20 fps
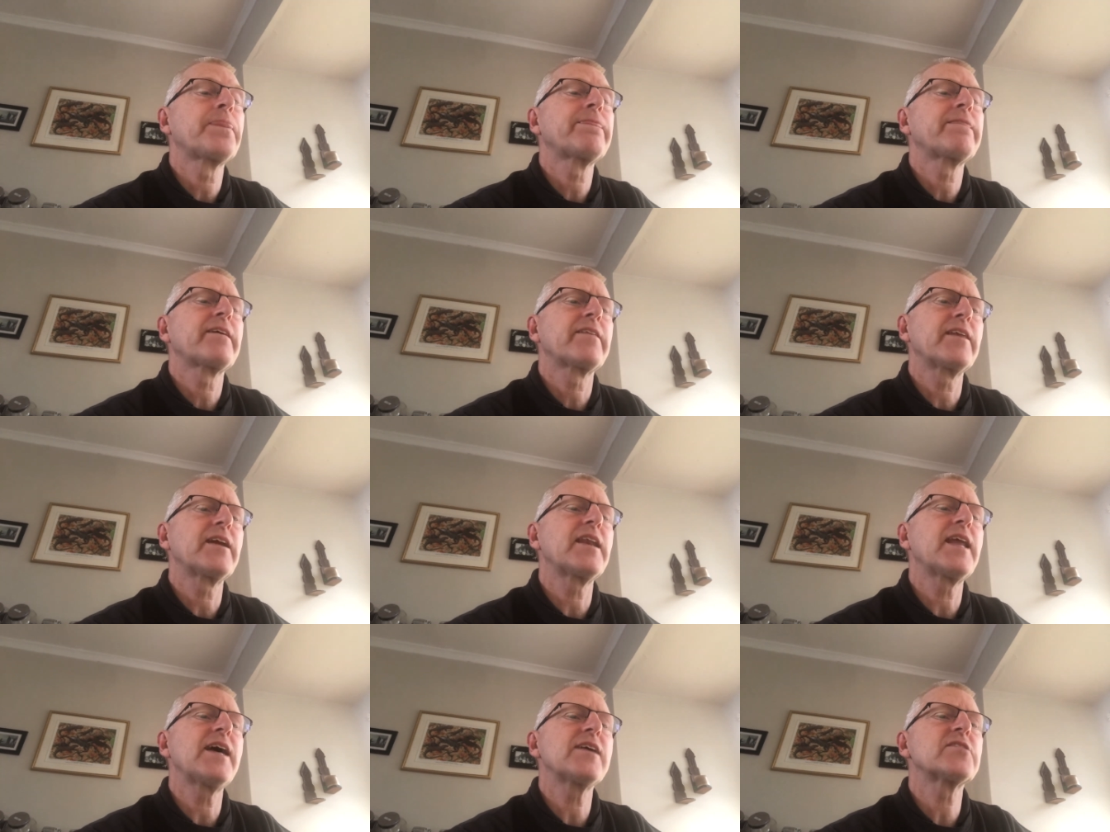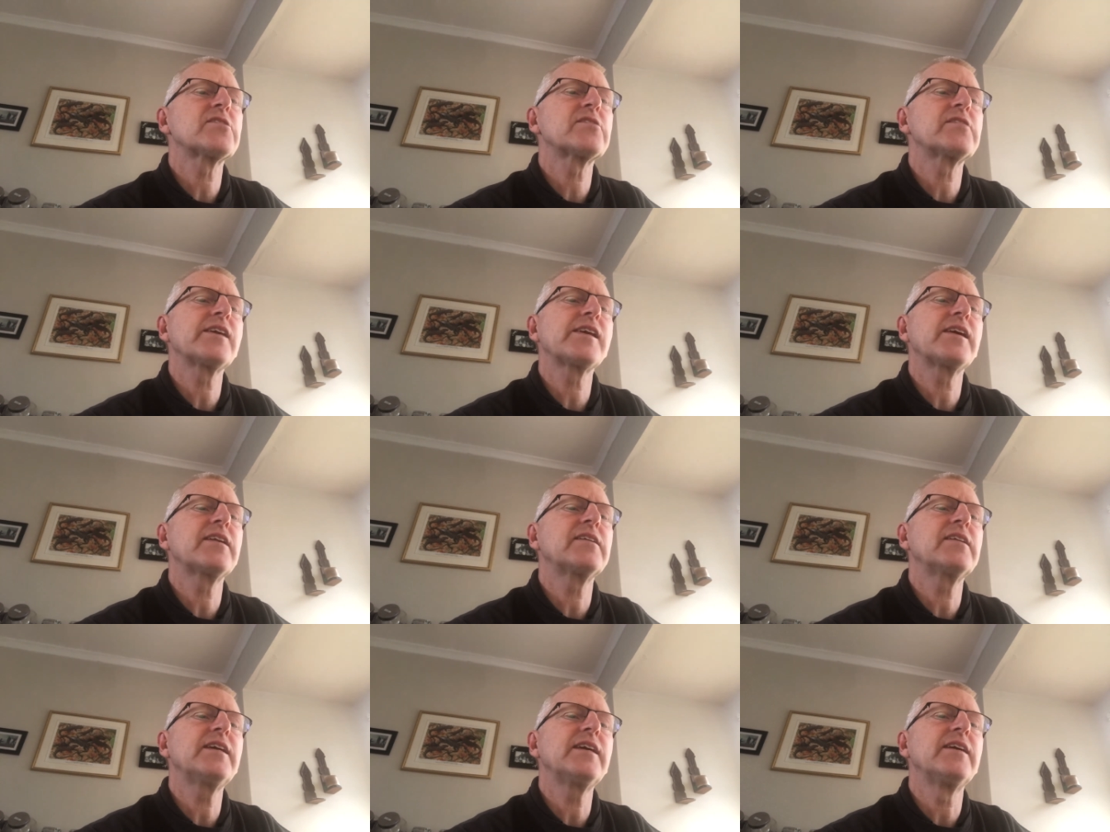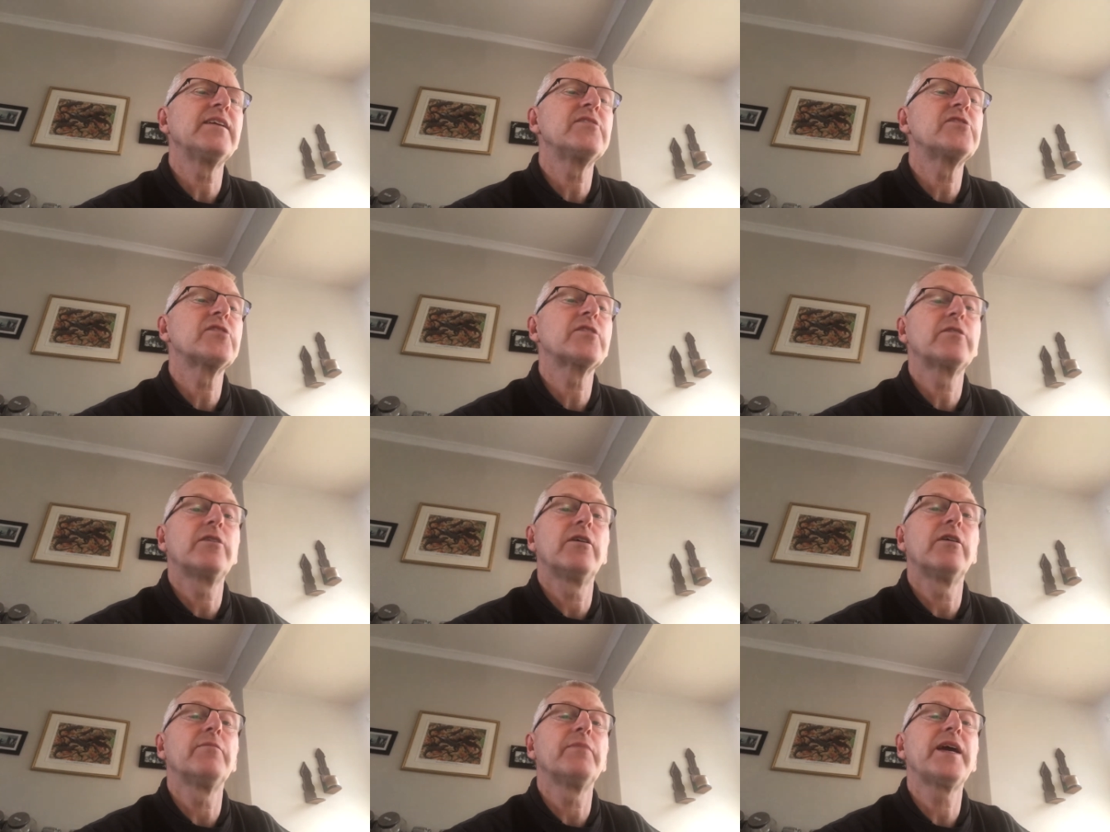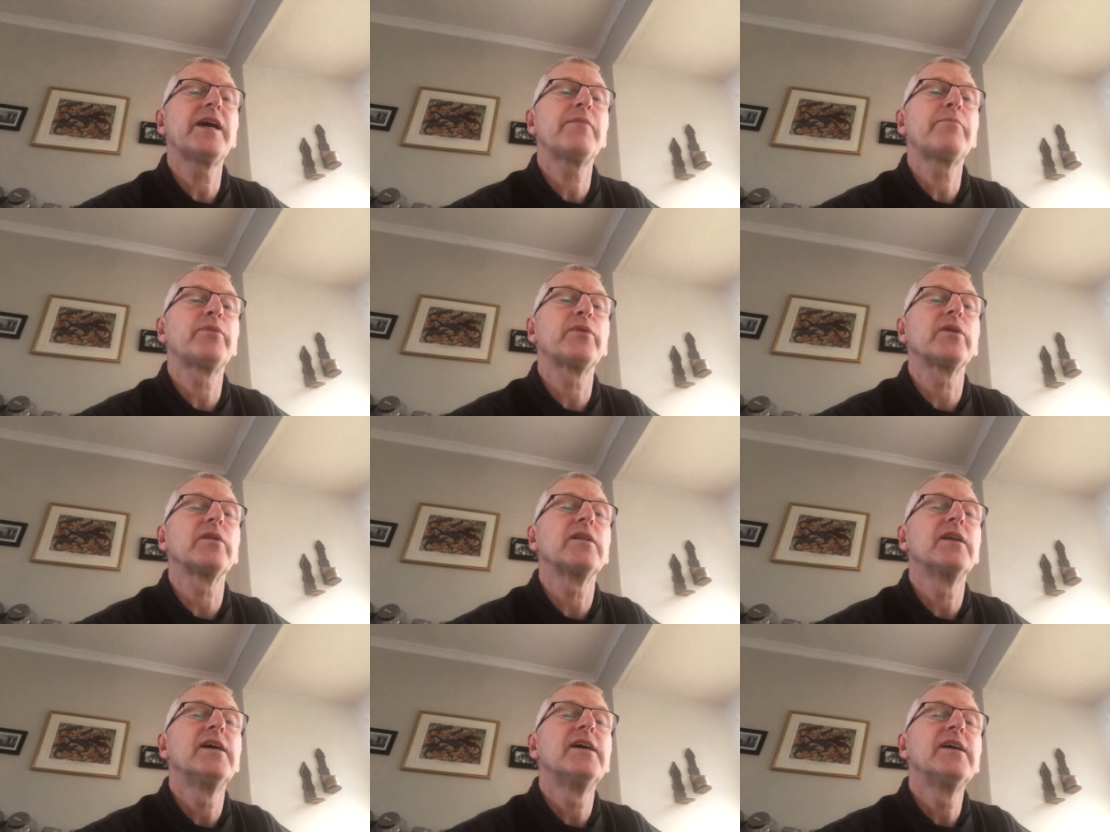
the last thing it needs, come April,